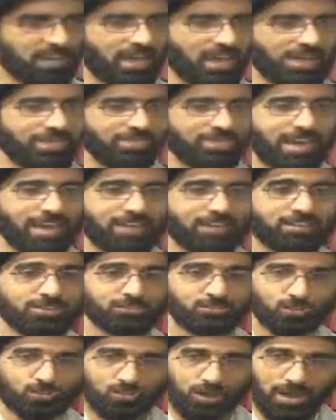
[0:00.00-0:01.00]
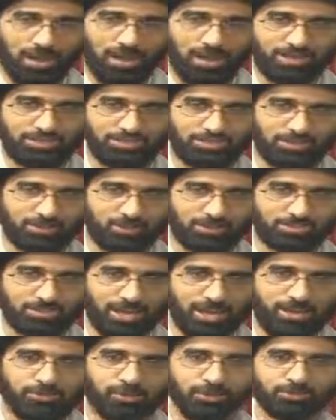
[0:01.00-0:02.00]
And that is why she was
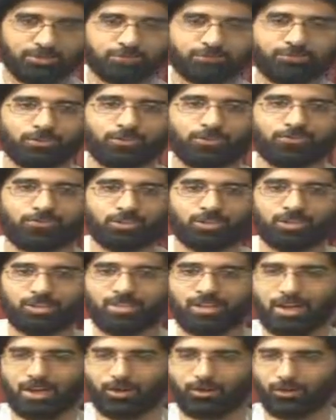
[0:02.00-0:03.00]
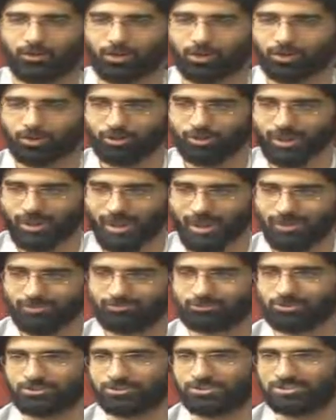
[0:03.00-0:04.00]
able to fulfill that role
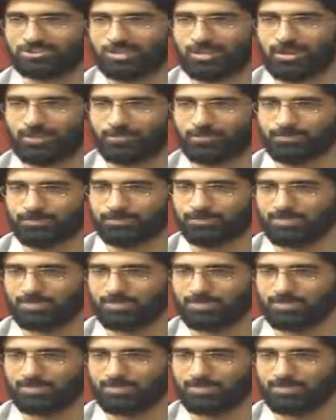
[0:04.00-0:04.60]
after Islam.